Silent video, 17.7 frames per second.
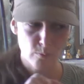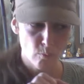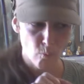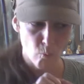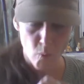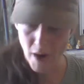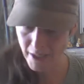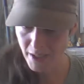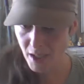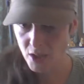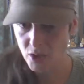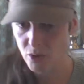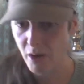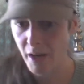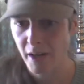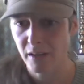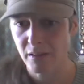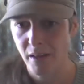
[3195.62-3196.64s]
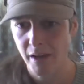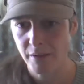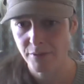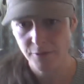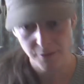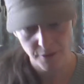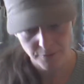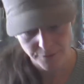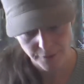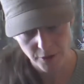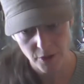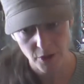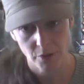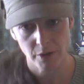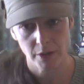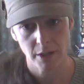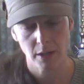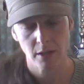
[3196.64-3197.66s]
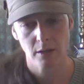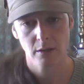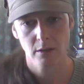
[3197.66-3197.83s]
why not try a life of inferiority?